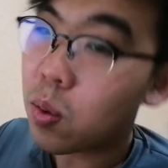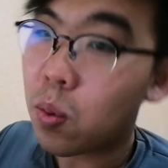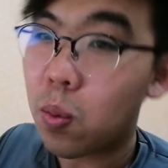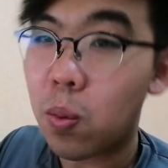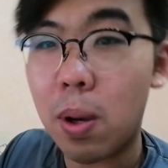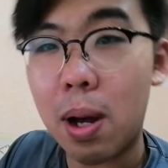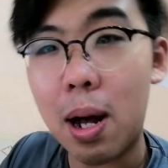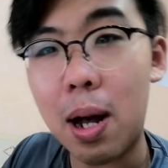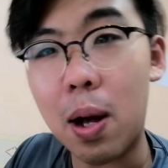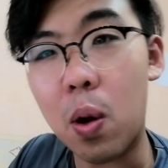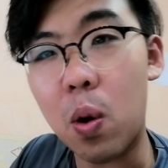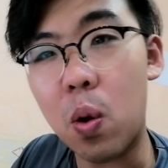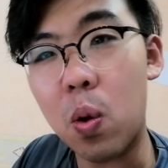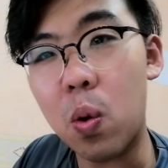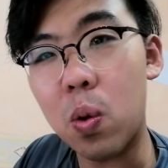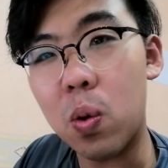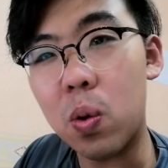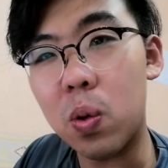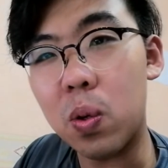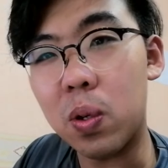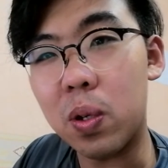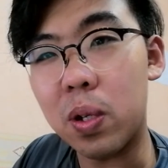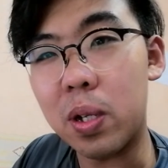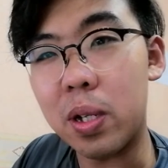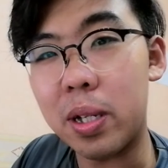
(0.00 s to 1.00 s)
Wow,
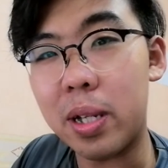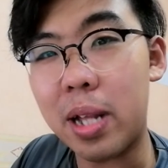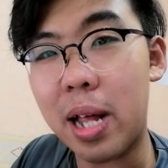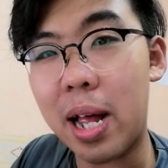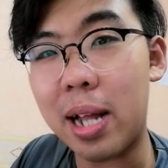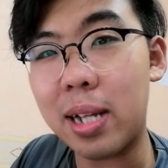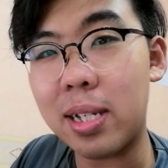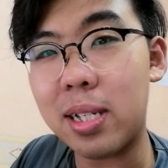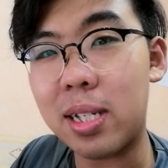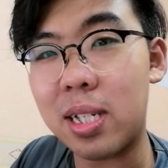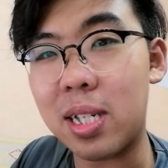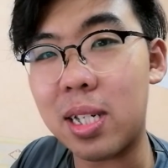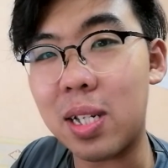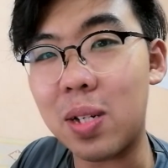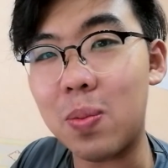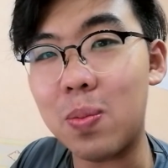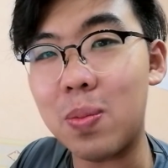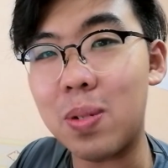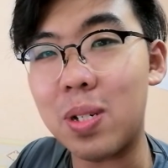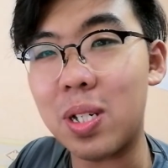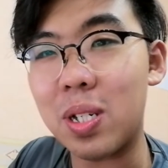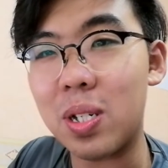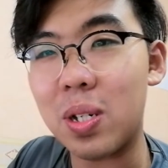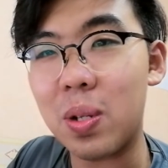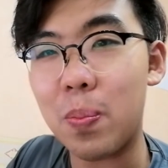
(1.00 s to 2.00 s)
that
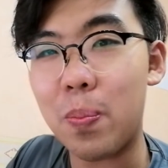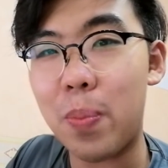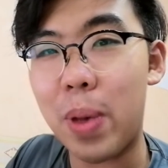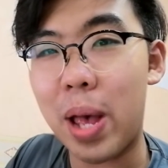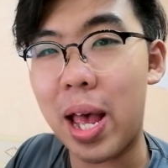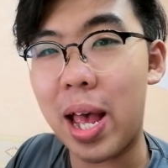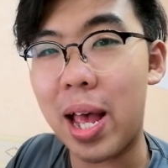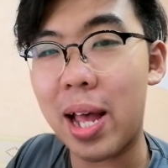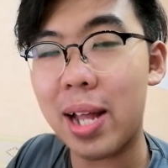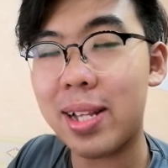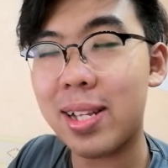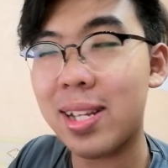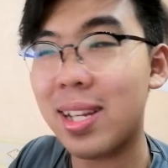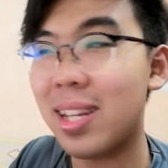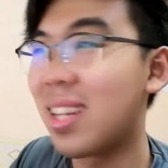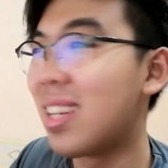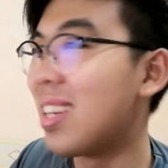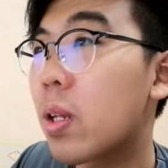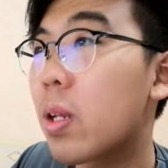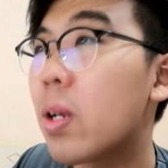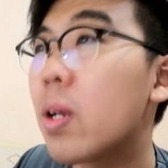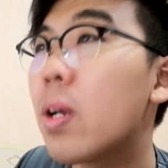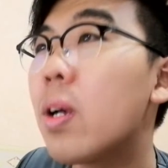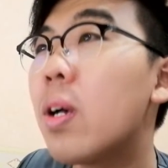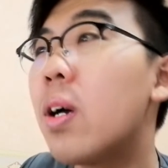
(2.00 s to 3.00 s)
seems bad.
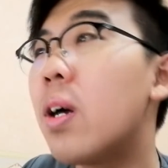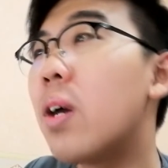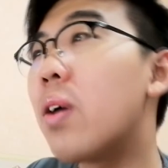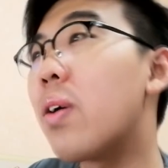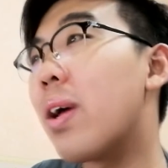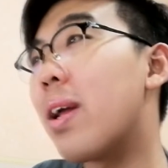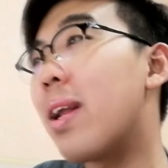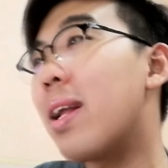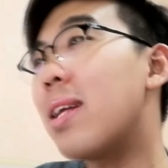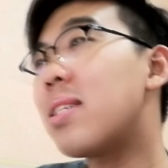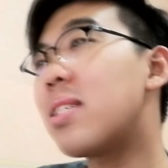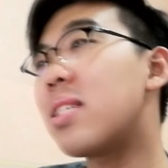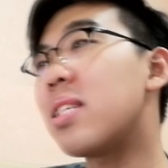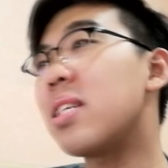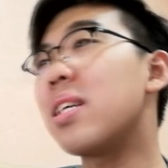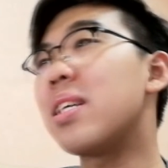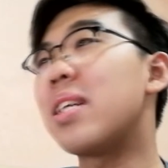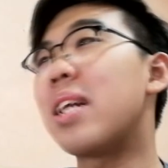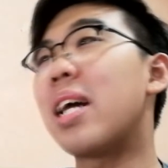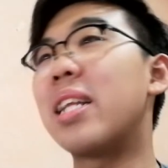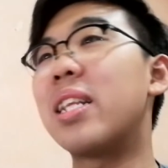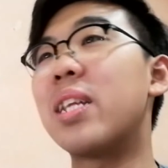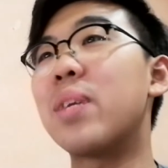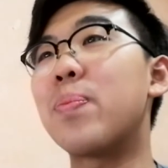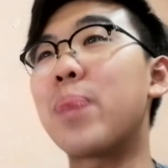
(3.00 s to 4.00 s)
Alright, let's see
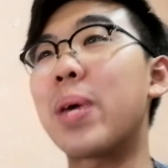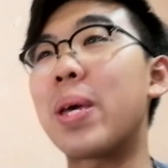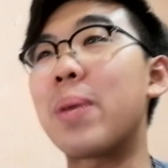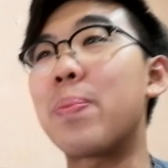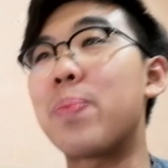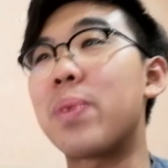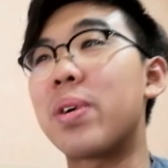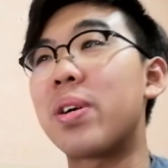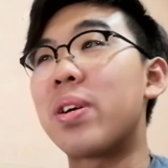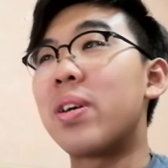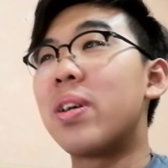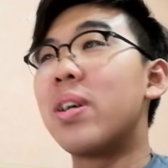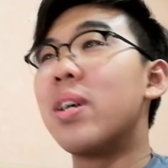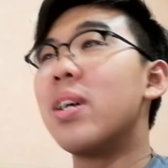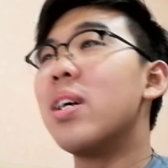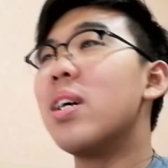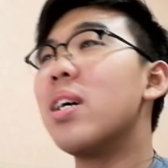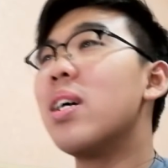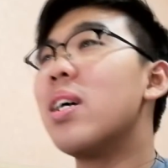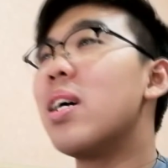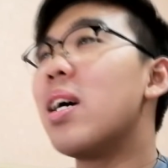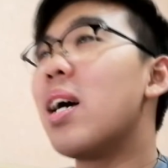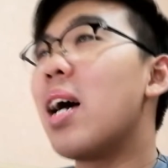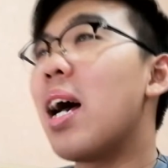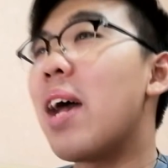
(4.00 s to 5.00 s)
another paper.
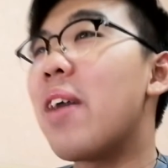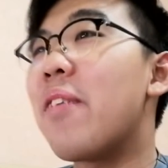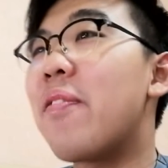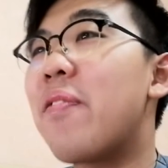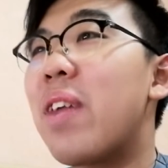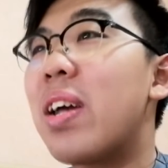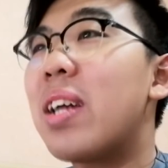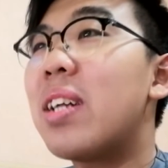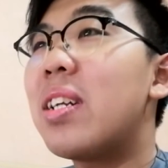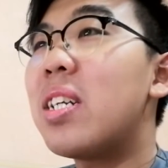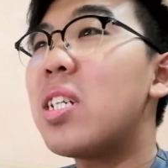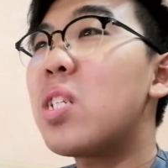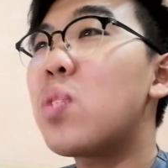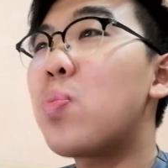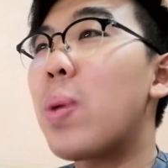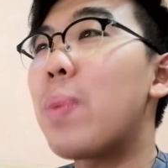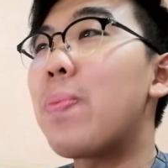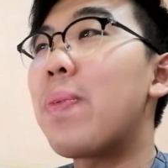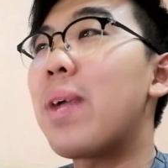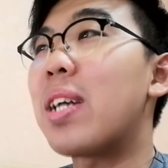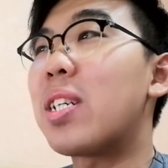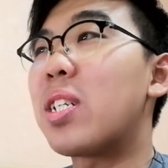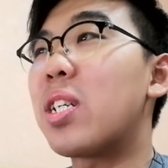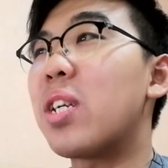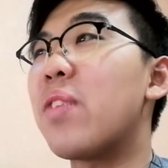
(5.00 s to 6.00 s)
I find this
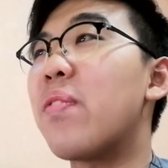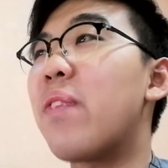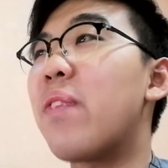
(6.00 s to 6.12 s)
paper actually